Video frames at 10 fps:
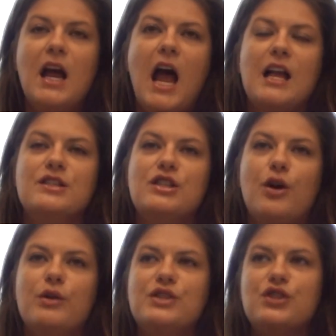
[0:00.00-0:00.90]
And
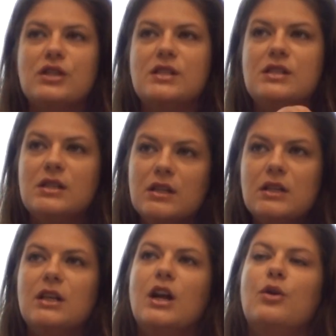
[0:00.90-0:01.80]
so it's just,
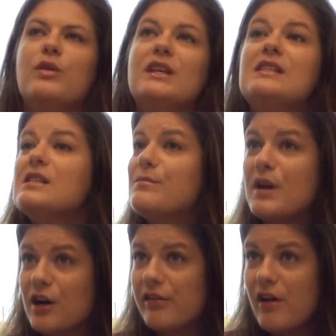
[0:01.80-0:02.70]
you know, this is a
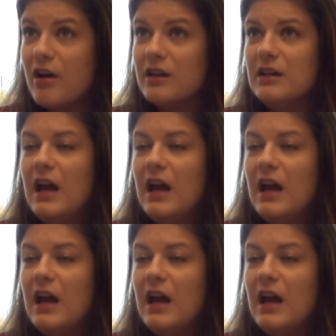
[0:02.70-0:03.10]
marathon,